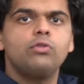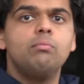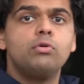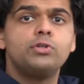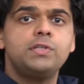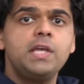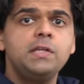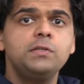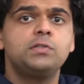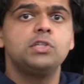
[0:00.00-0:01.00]
the
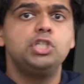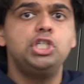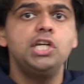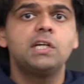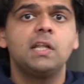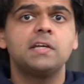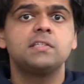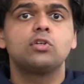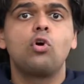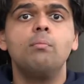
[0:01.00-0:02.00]
Mercedes
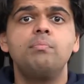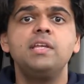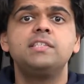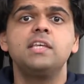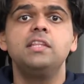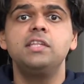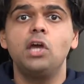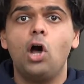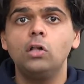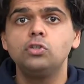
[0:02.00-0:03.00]
G-Class competes in the
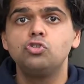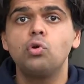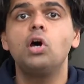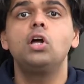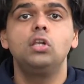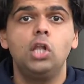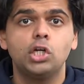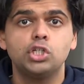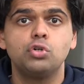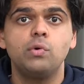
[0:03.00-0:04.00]
ultra
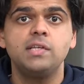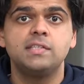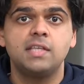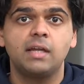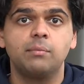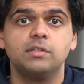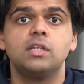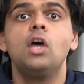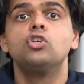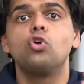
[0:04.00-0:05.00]
luxury segment.
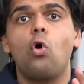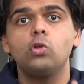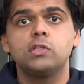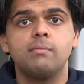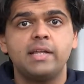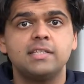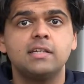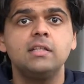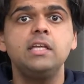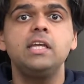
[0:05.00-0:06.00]
So
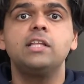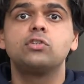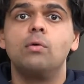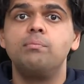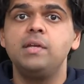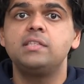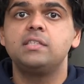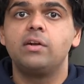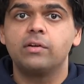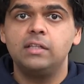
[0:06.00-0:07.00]
automatically it competes
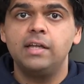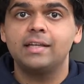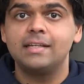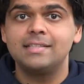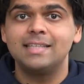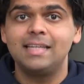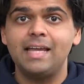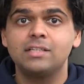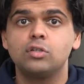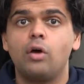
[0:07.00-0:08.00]
directly against the
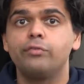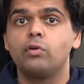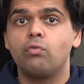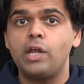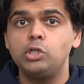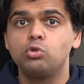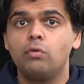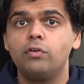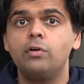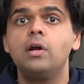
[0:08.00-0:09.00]
likes of the Range
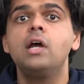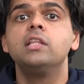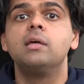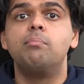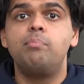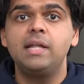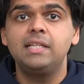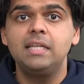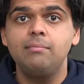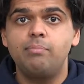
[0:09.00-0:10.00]
Rover, the
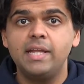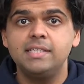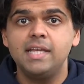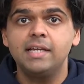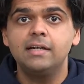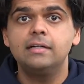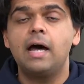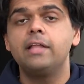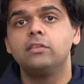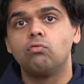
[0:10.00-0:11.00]
Bentley Bentayga
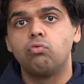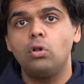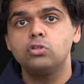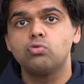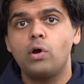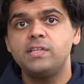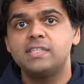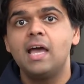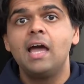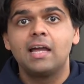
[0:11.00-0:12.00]
and the
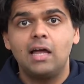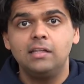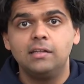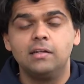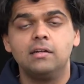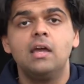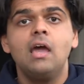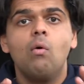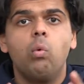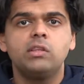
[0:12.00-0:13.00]
Rolls-Royce Cullinan.
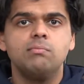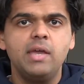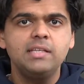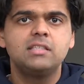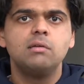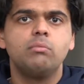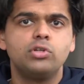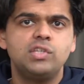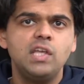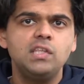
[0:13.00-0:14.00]
What makes the
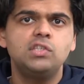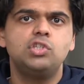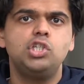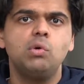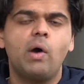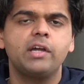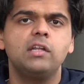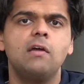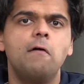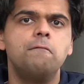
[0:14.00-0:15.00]
Mercedes
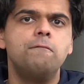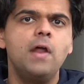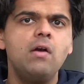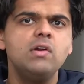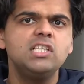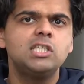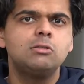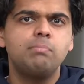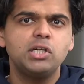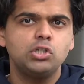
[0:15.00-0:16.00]
G-Wagon a very
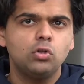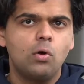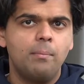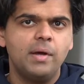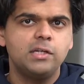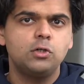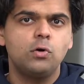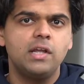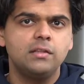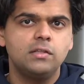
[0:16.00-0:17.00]
special
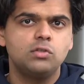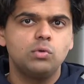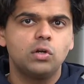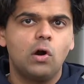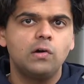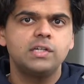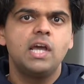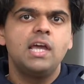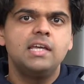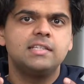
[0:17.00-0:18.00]
competitor in this regard
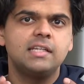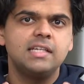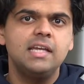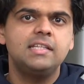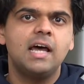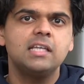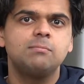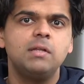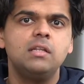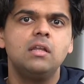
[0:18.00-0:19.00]
is that it has
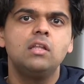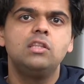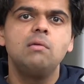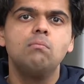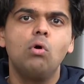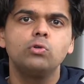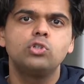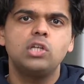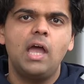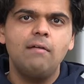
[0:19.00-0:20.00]
been the
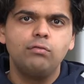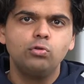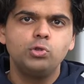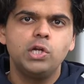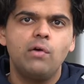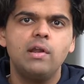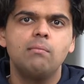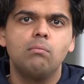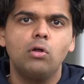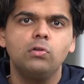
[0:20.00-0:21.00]
most evolutionary
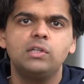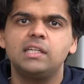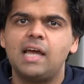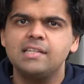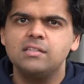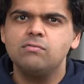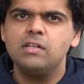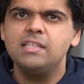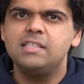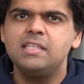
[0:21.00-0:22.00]
model that hasn't
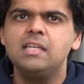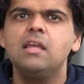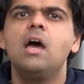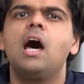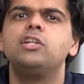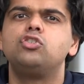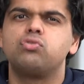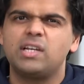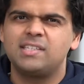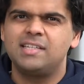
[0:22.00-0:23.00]
really seen a
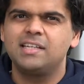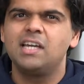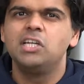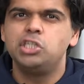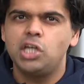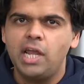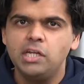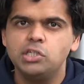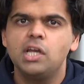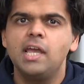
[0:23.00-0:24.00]
drastic
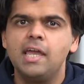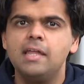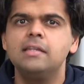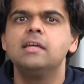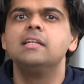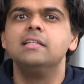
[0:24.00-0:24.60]
change in